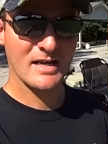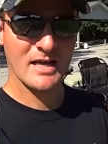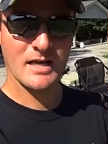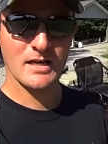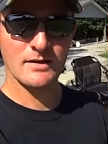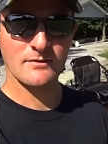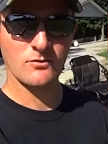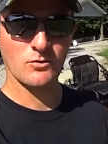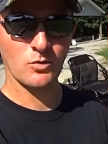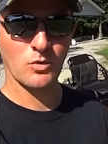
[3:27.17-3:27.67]

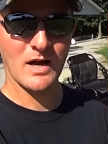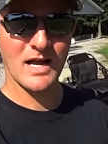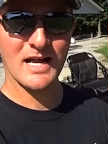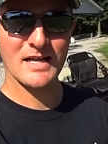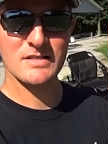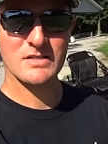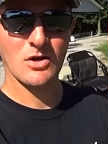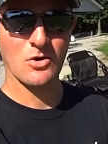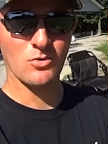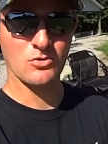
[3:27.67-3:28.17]
kind of
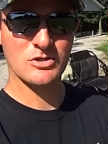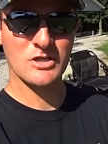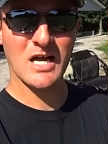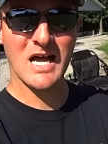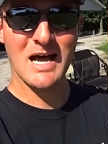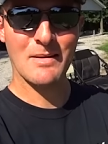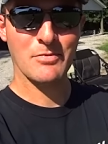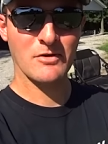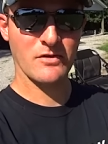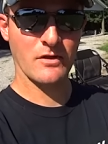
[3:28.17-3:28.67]
rides on
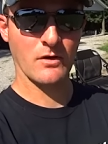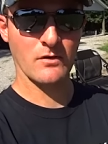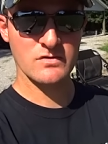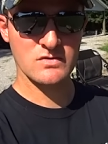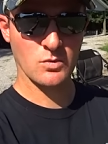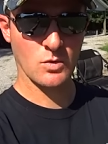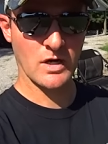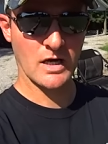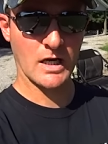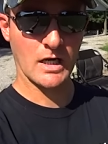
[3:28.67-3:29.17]
top of those
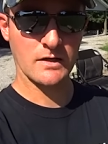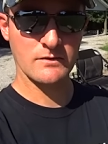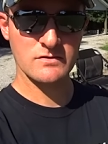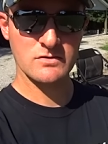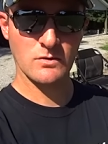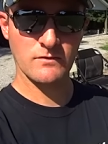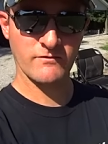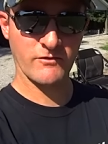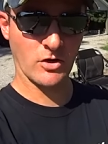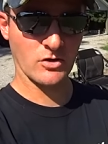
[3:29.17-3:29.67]
waves
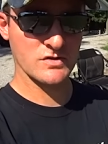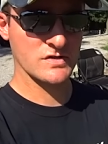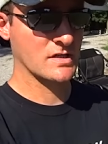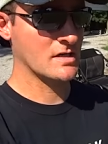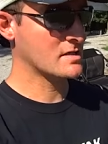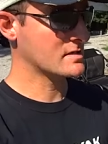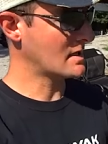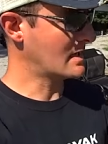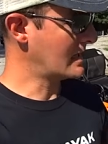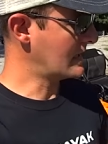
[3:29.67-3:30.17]

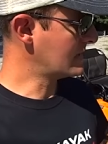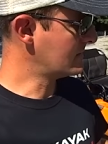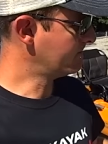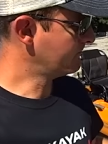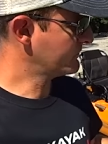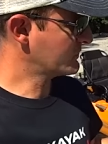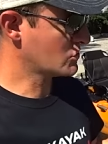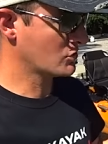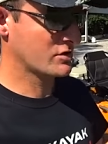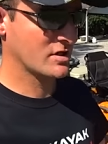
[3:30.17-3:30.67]
versus a
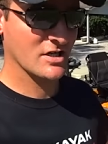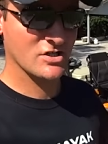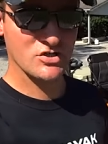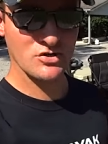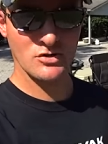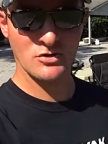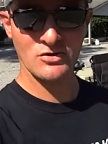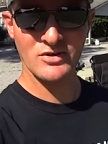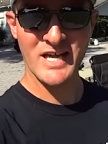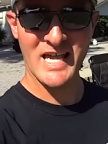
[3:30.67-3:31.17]

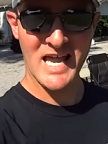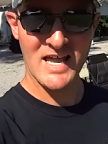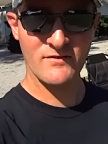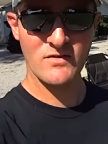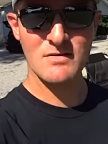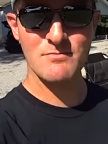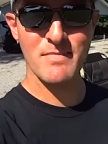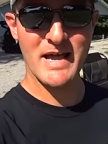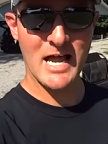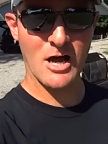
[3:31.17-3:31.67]
traditional
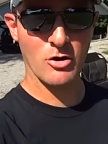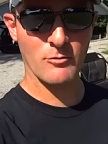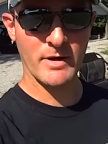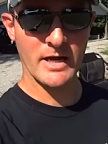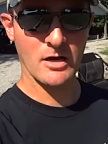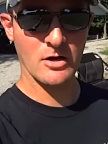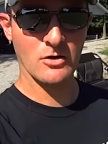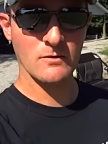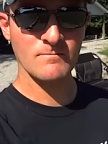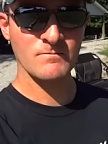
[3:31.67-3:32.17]
heavy bow
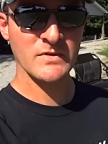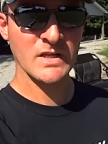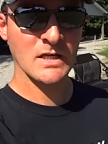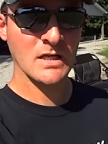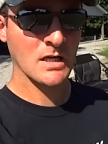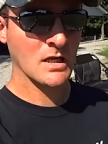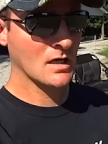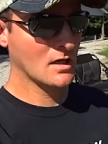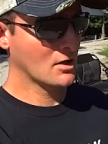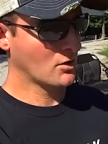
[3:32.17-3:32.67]
mount.
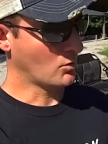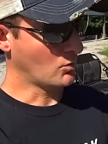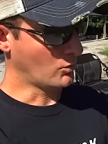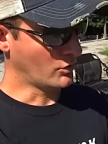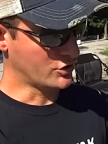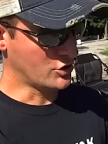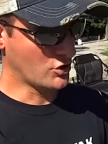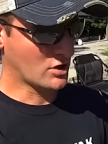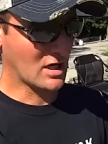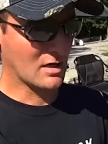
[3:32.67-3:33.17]

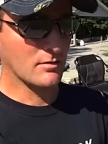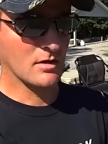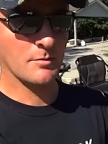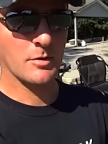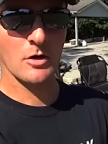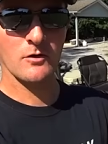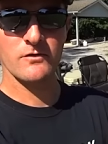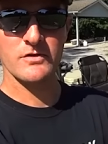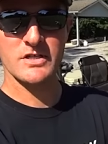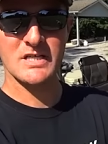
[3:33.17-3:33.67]
When you come up
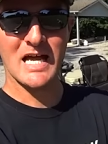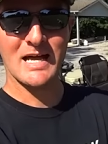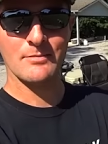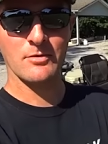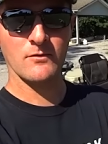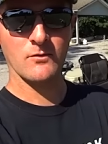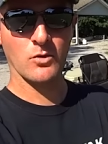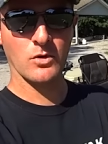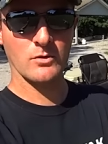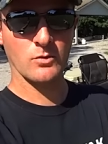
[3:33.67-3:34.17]
over the top
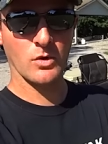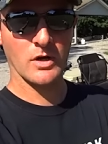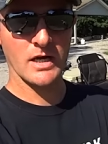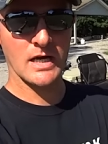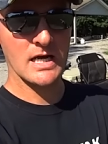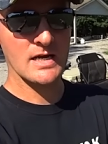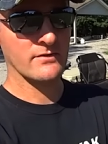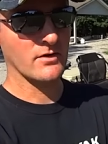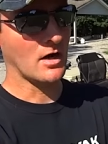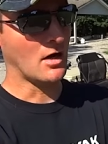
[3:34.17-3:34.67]
of one
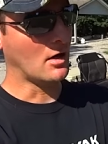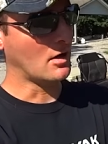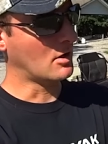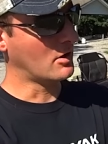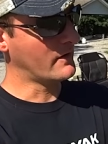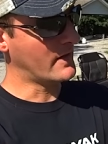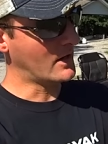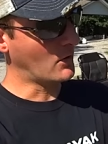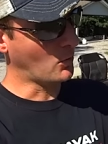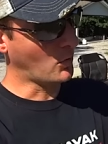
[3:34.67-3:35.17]
wave,
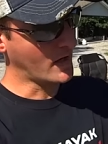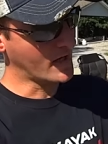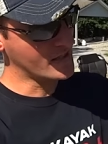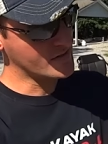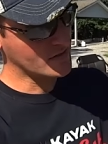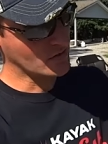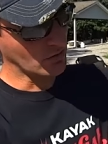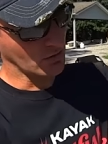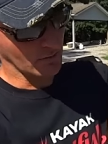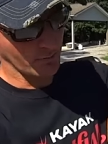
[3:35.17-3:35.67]
all that
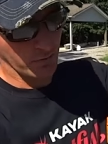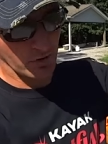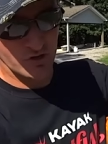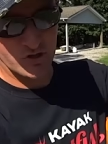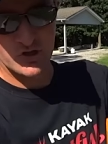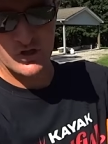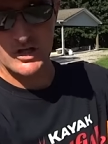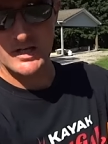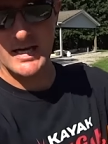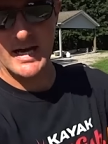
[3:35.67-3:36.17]
weight's going to
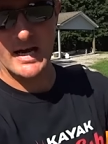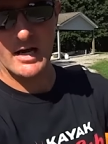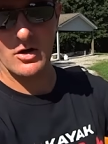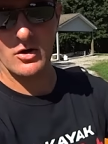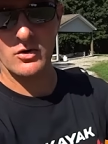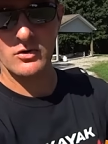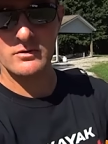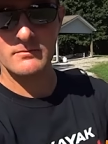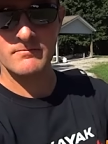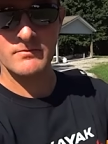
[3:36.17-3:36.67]
push you
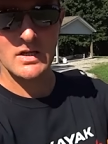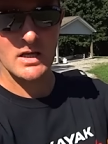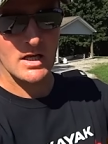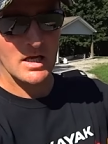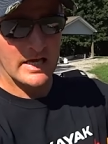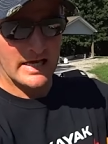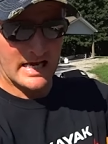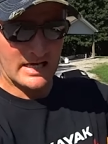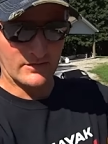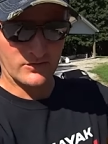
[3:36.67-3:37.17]
down
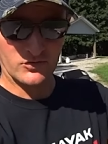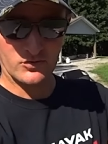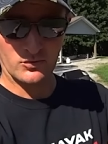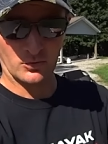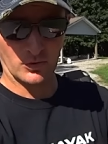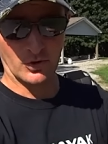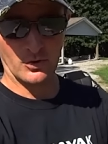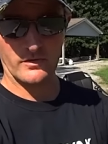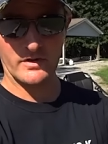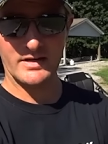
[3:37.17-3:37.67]
and
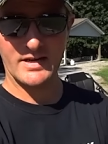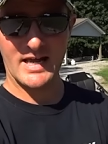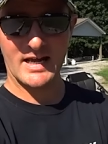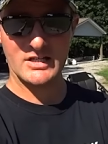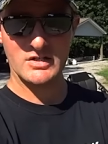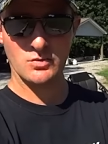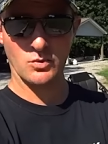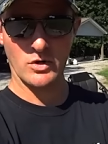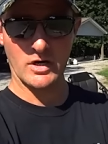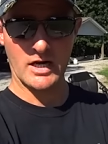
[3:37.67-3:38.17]
through the
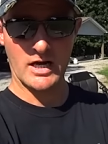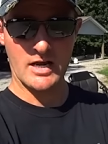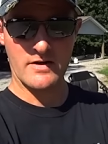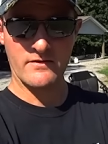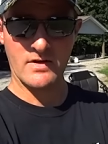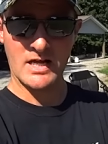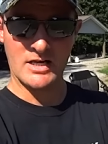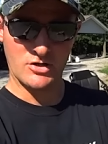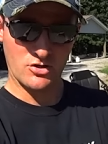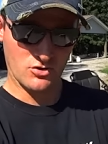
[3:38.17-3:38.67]
next wave,
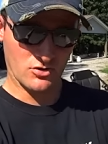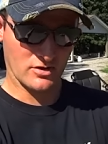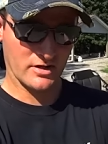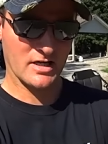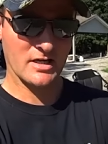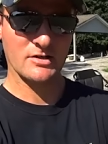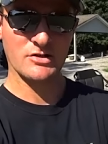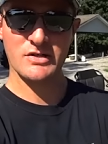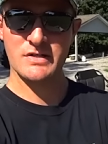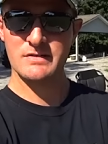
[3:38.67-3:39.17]
and you're going to
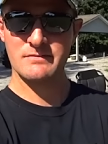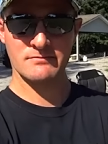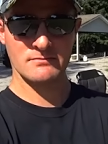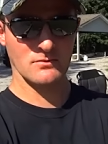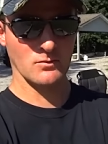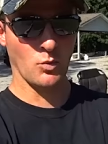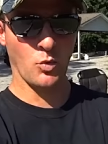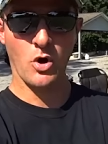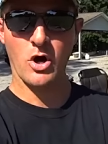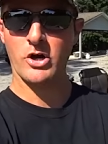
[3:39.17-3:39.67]
get just
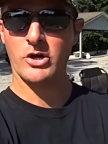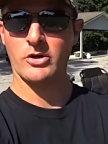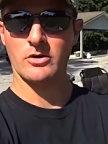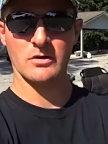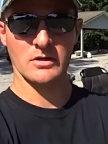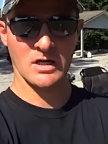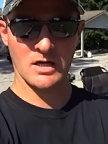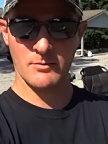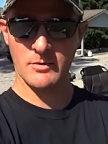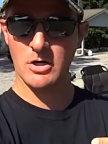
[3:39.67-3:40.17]
water
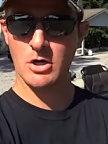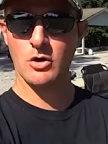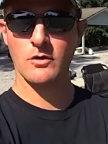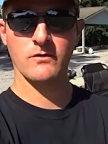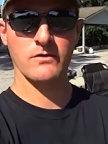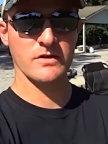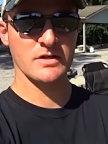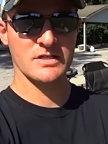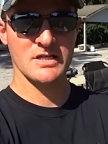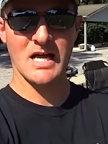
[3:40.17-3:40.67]
coming
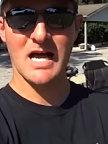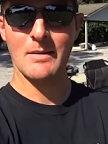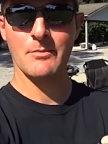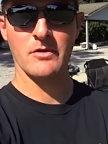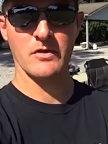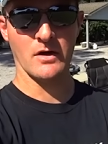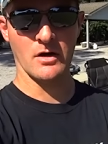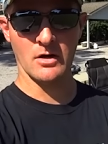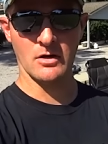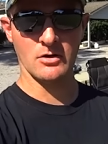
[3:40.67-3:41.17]
over the top of
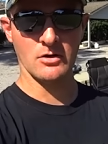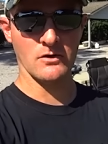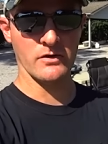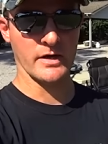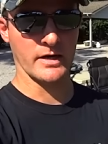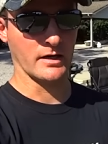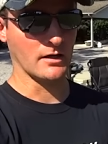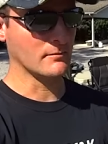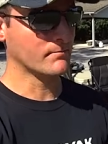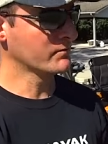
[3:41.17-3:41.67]
the hull
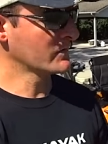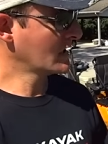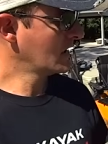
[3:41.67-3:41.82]
there.